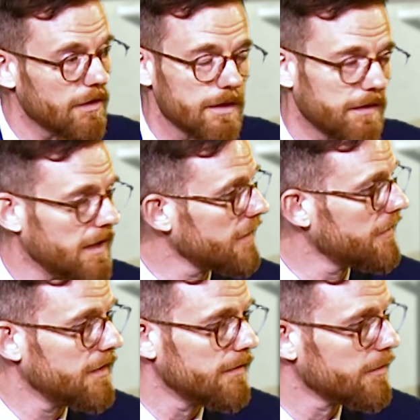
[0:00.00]
It's not a
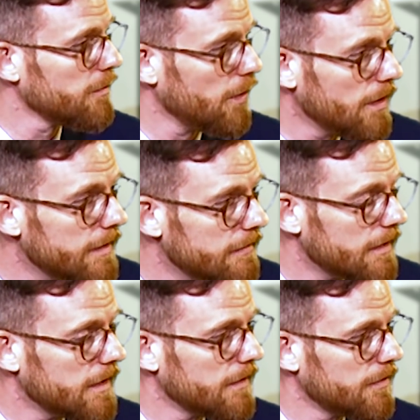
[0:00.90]
silver bullet,
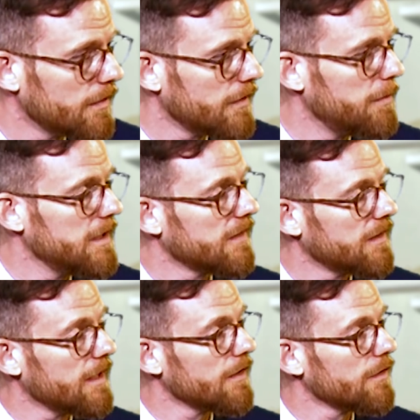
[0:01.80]
uh, so to speak. It's
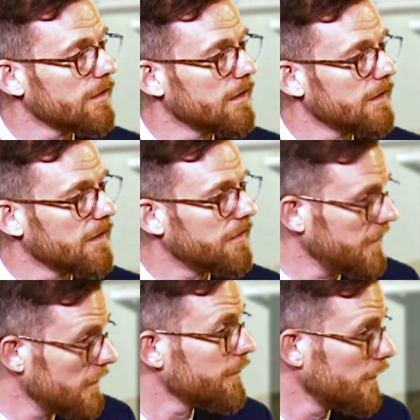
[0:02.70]
not the, the, the,
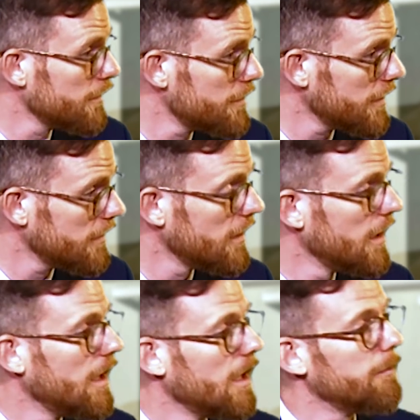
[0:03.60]
single
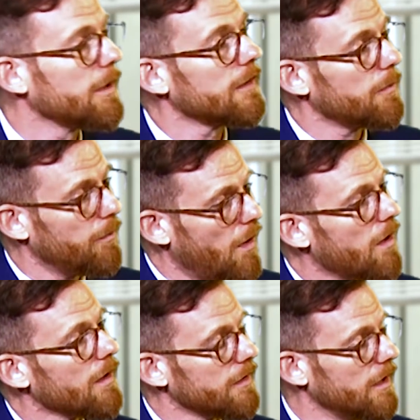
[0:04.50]
solution, but it's
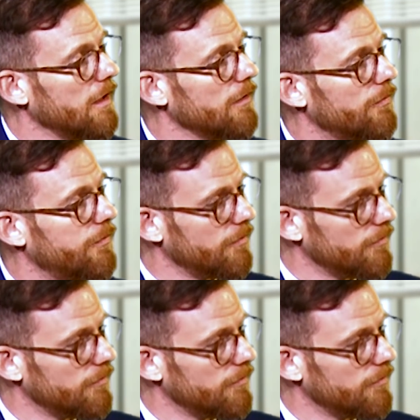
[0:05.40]
part of